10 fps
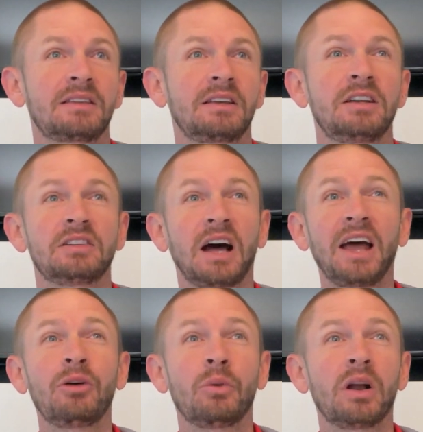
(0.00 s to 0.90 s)
Because I
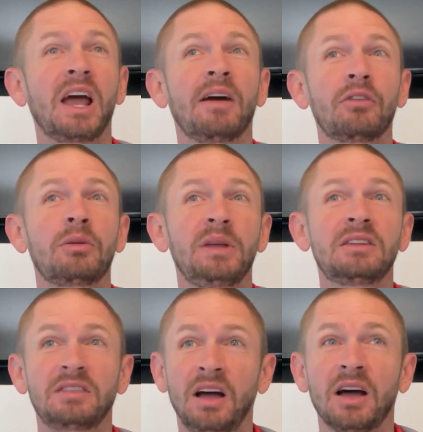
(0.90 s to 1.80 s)
don't want ever to be a
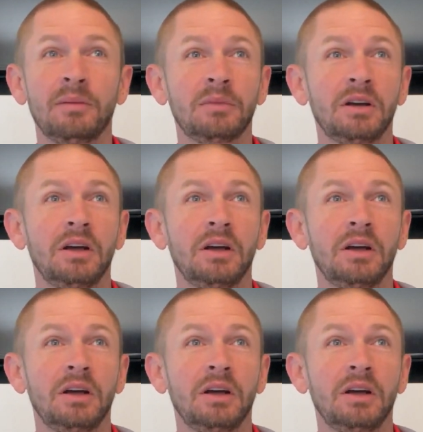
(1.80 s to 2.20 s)
time